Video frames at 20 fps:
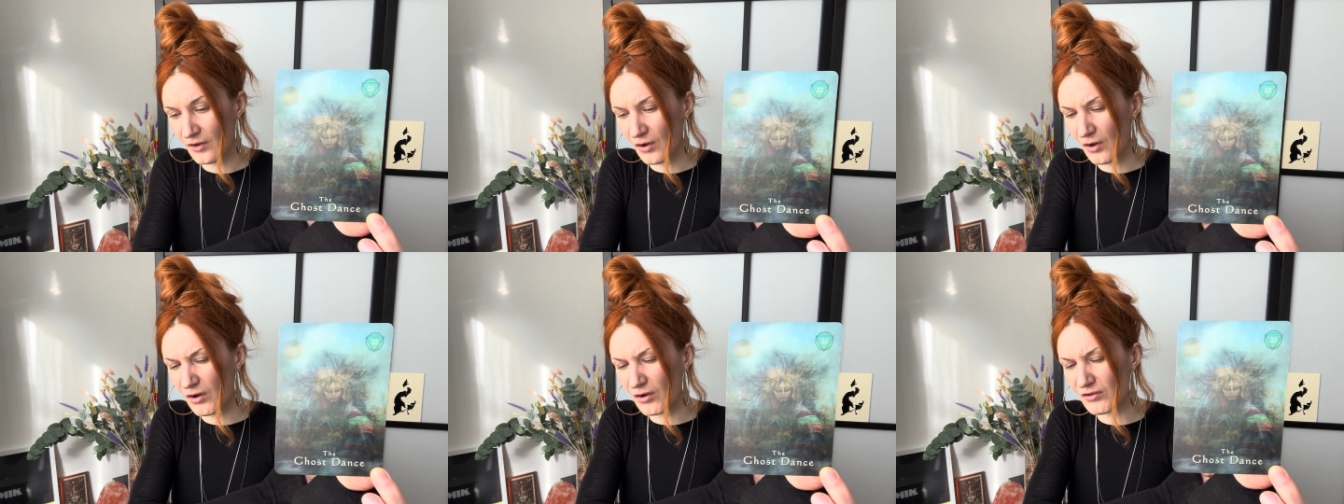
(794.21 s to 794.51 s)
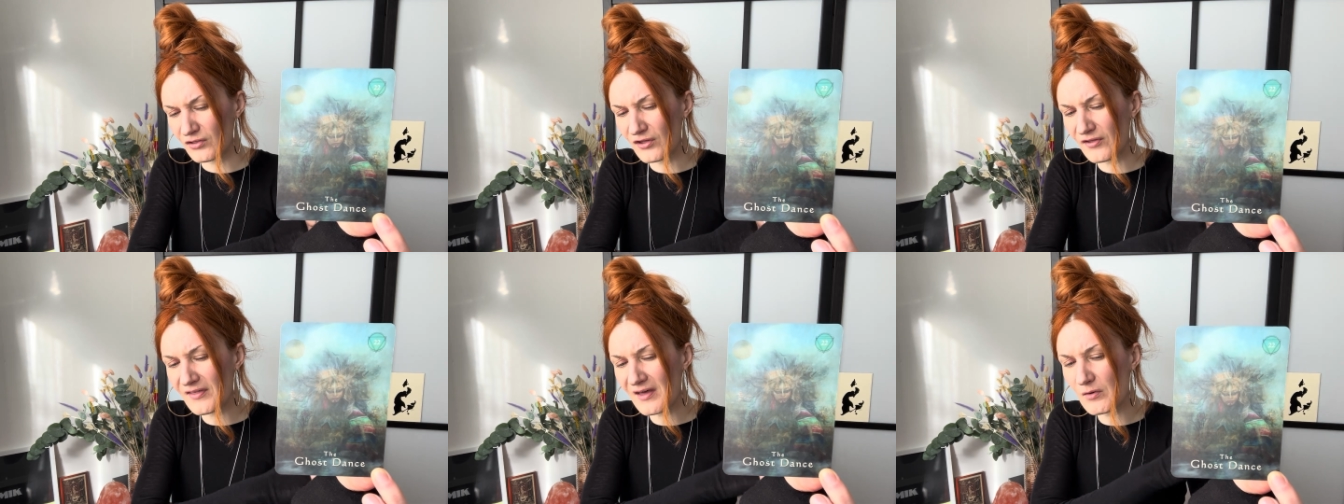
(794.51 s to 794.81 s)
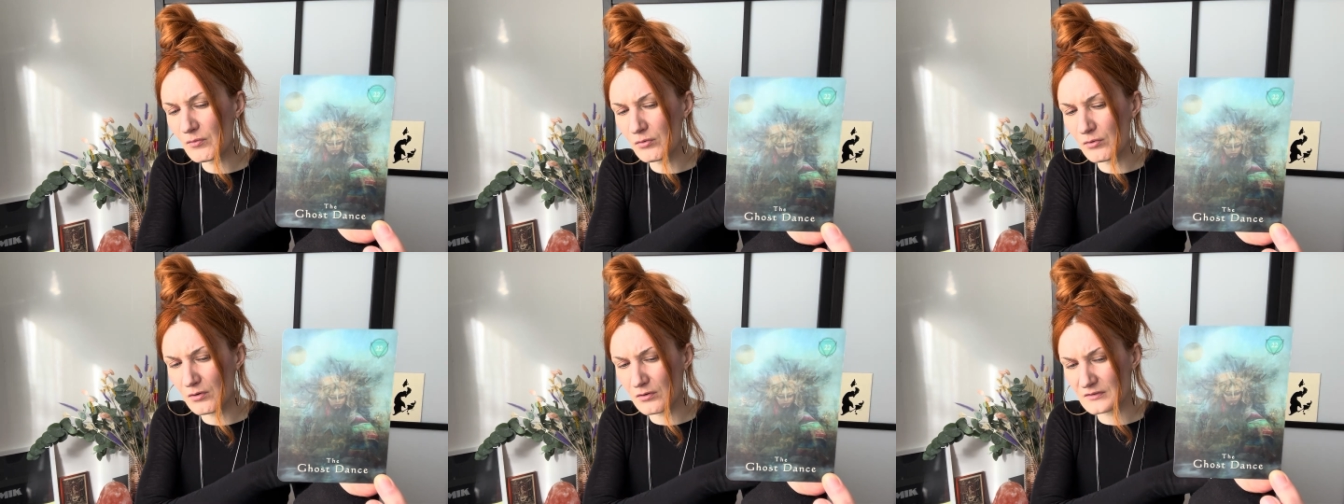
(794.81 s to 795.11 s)
Although that
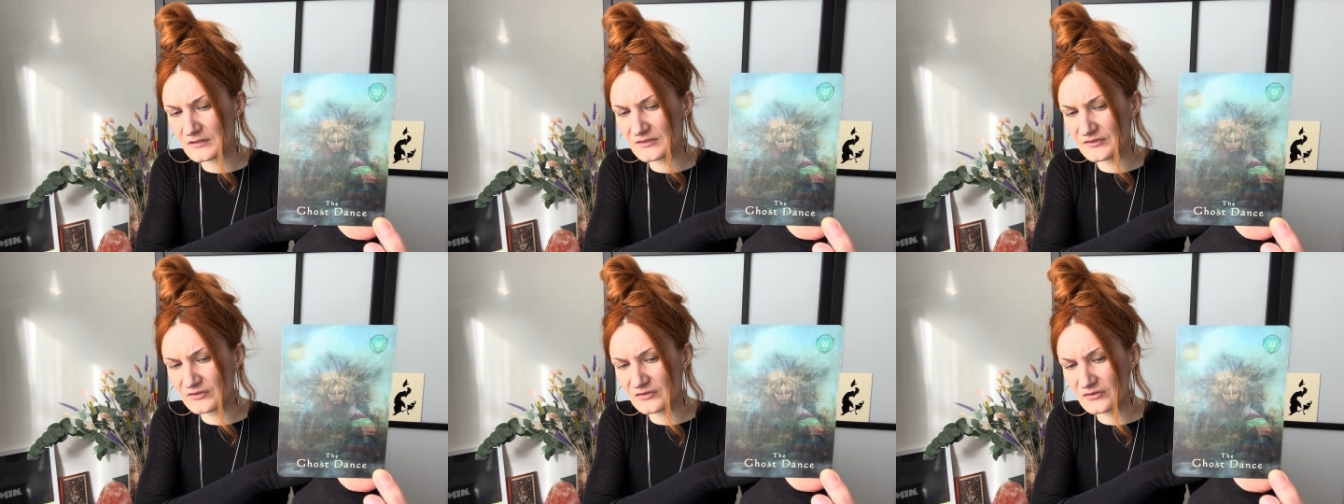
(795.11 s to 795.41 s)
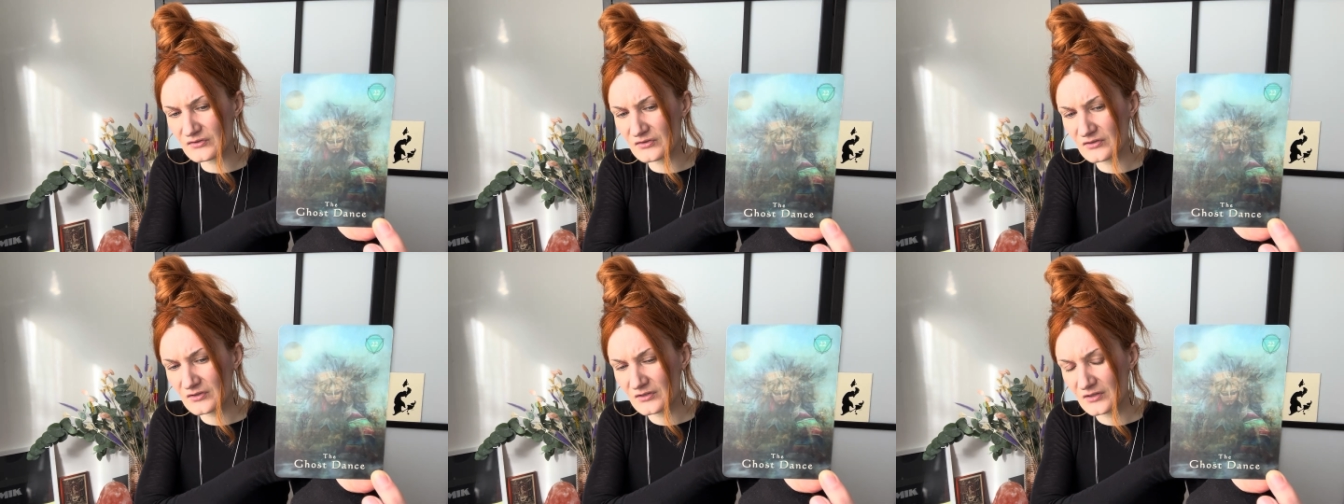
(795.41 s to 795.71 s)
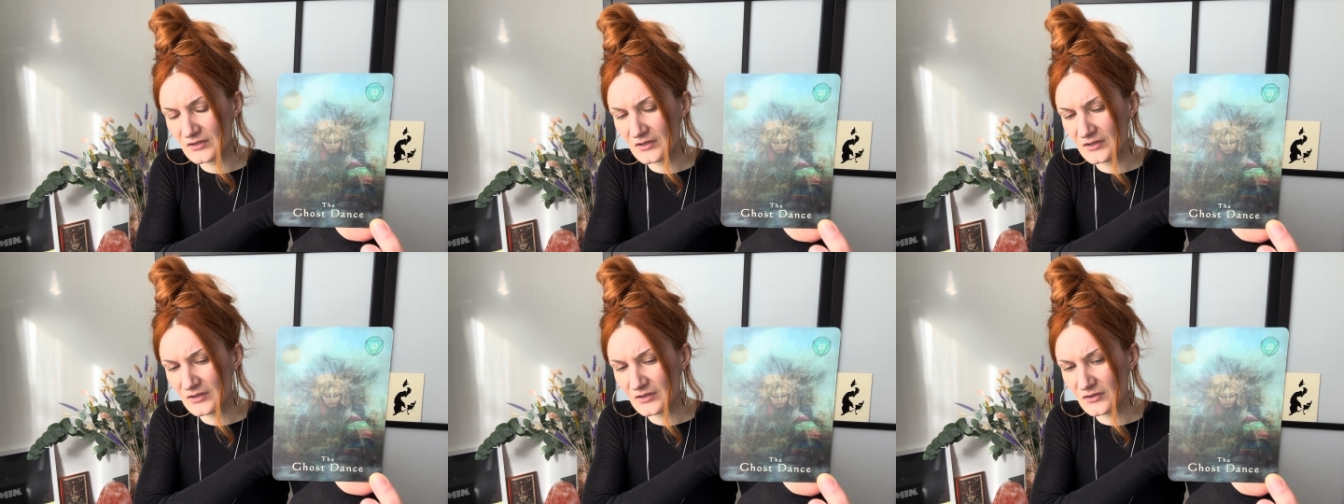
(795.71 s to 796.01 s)
was
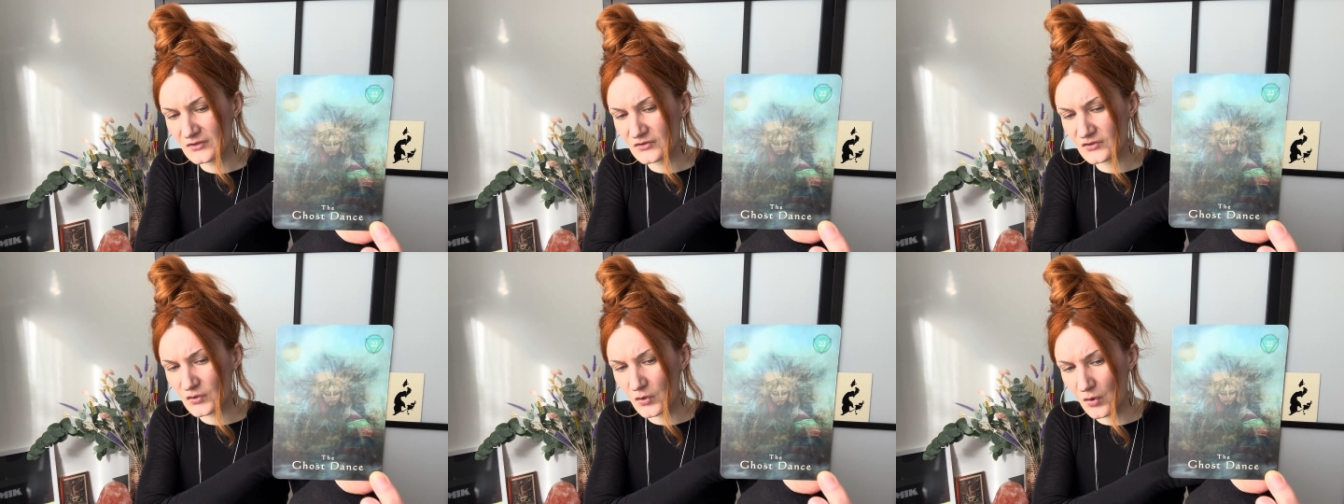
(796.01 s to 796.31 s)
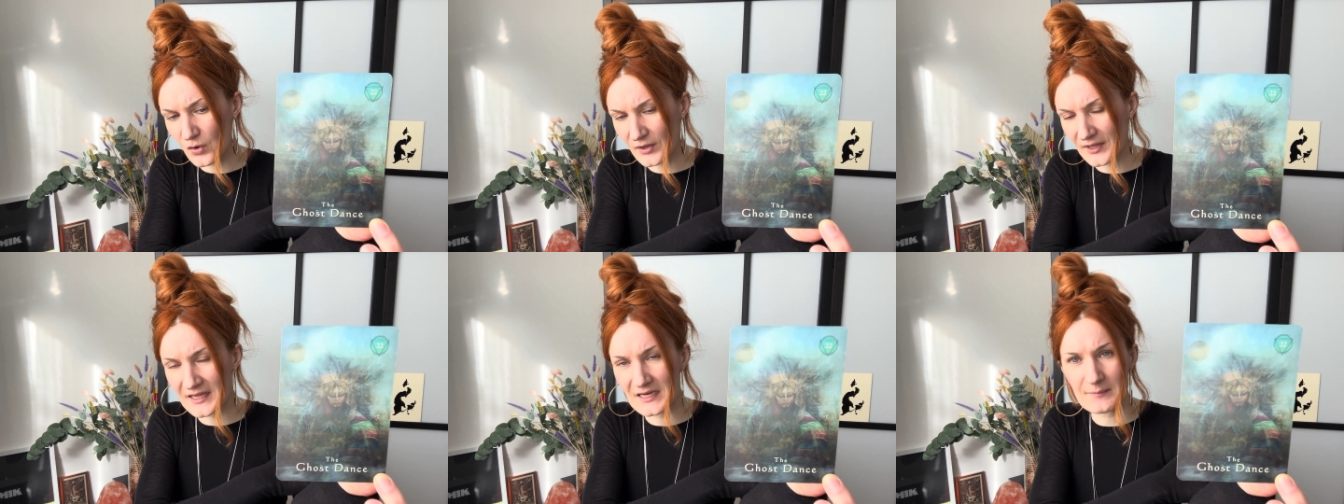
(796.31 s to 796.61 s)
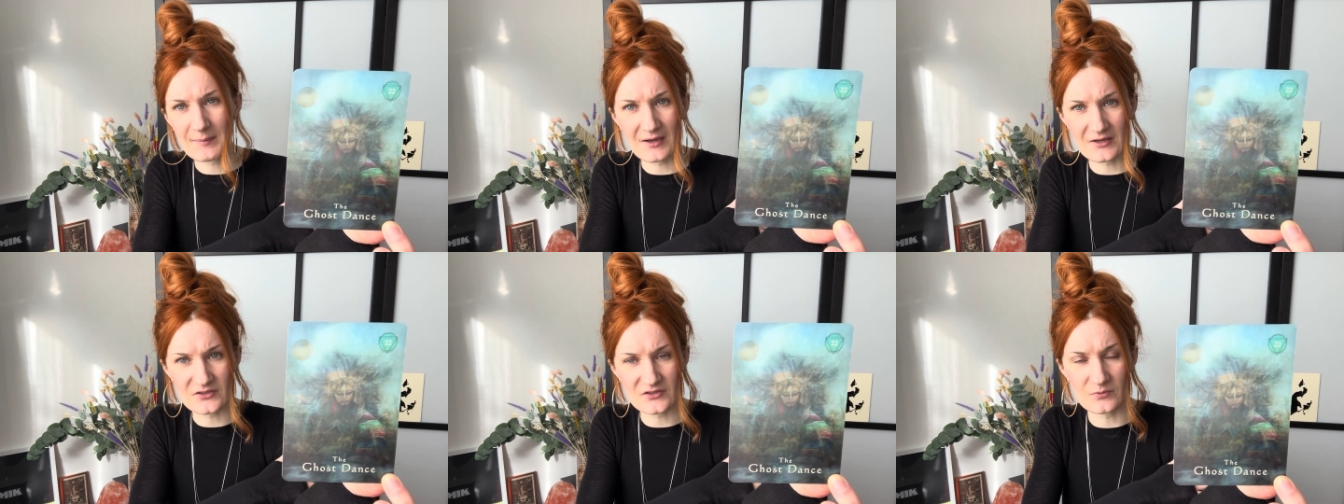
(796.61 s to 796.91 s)
talking
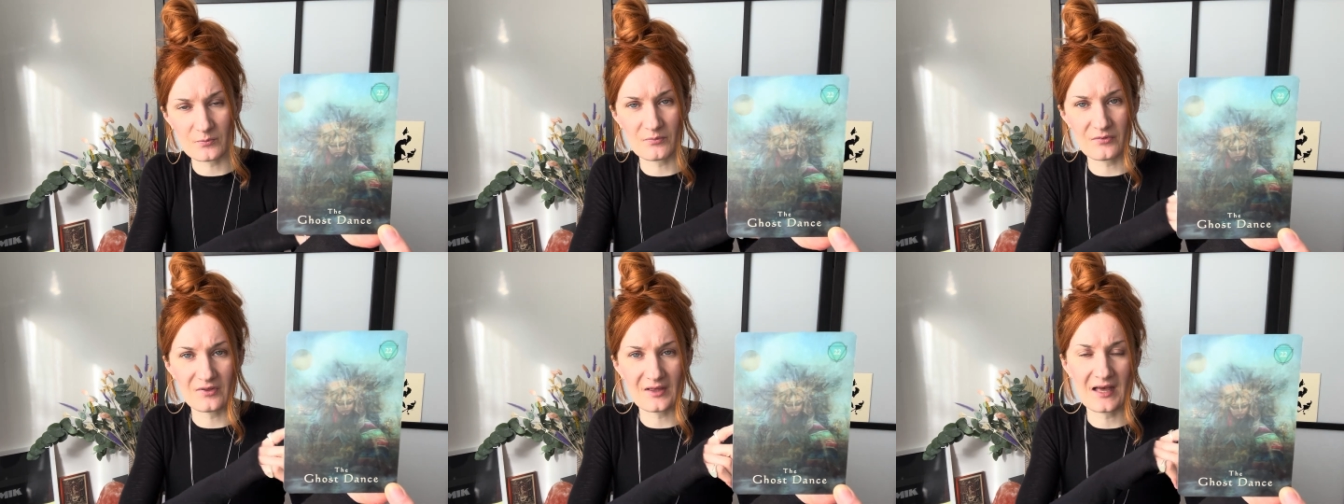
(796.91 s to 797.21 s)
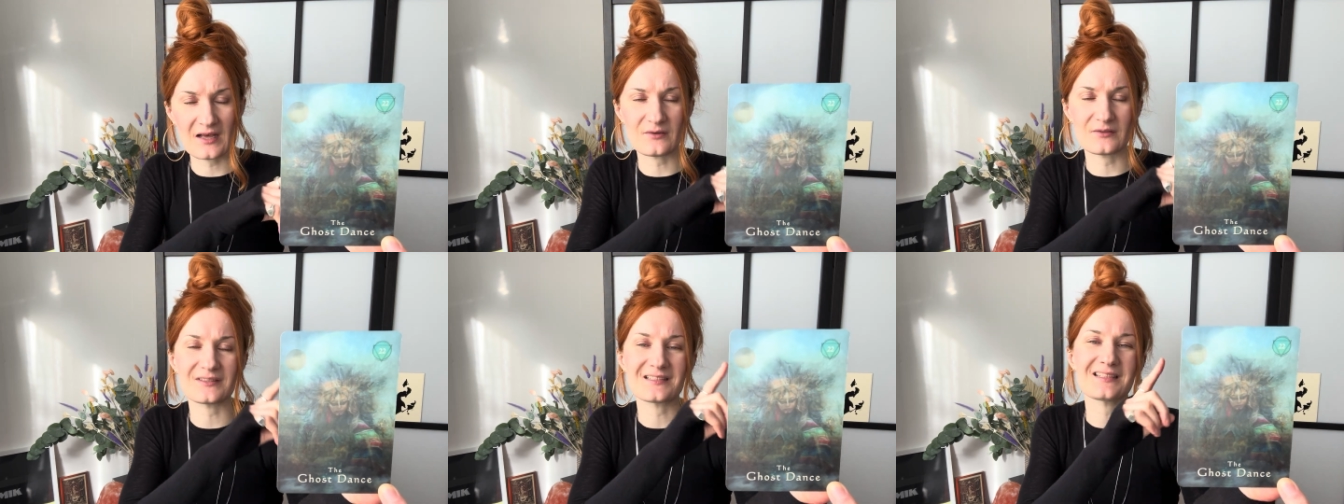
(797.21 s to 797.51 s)
about something else,